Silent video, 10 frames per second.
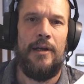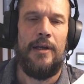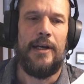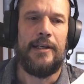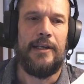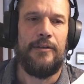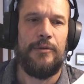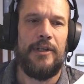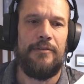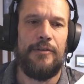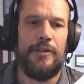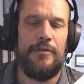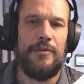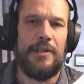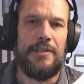I can do that for
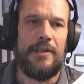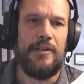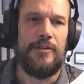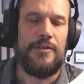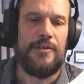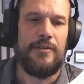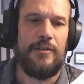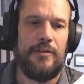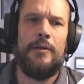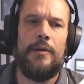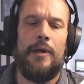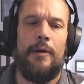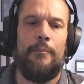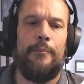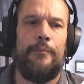units and just
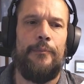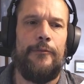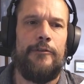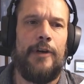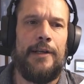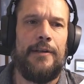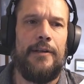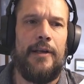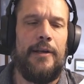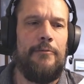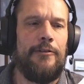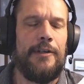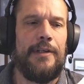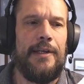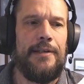find a name for
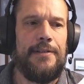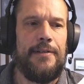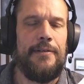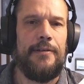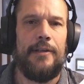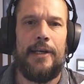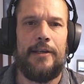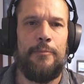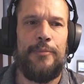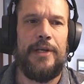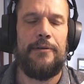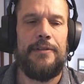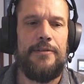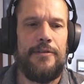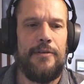that, like
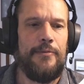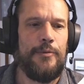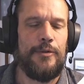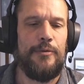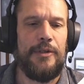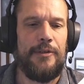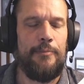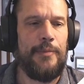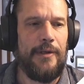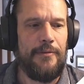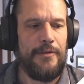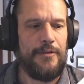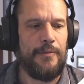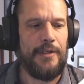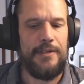appearance, unit
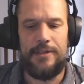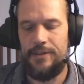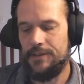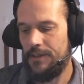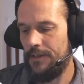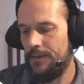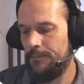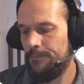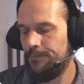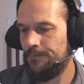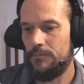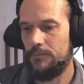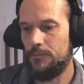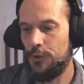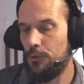appearance. What is it?
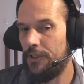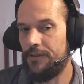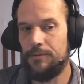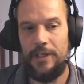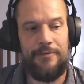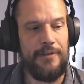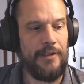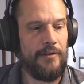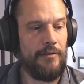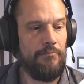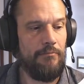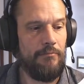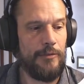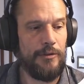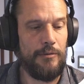Unit graphic,
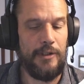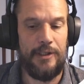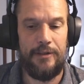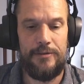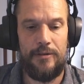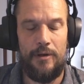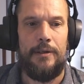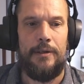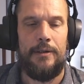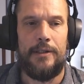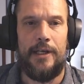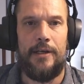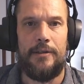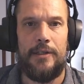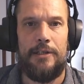unit. Yeah,
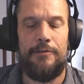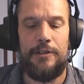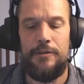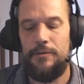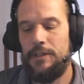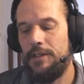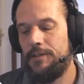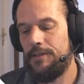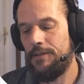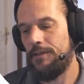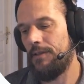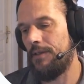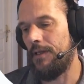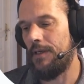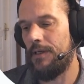you have a unit,
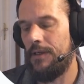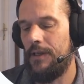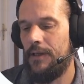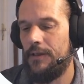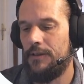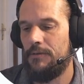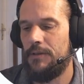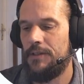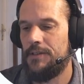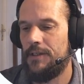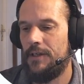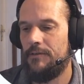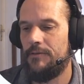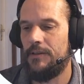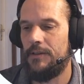and then the units
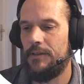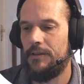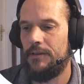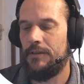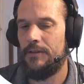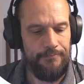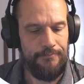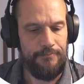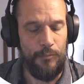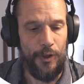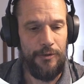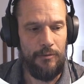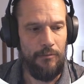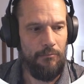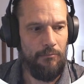have a
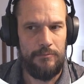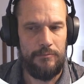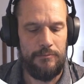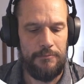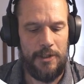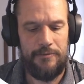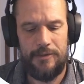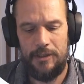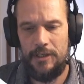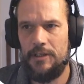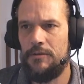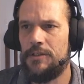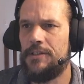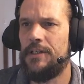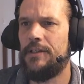model. I think he
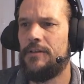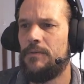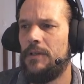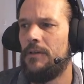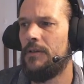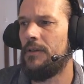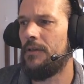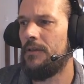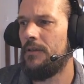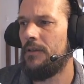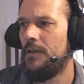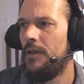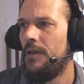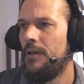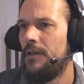uses that as well
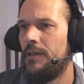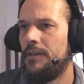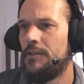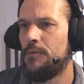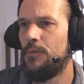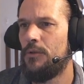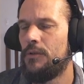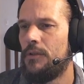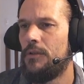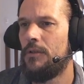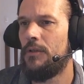in his book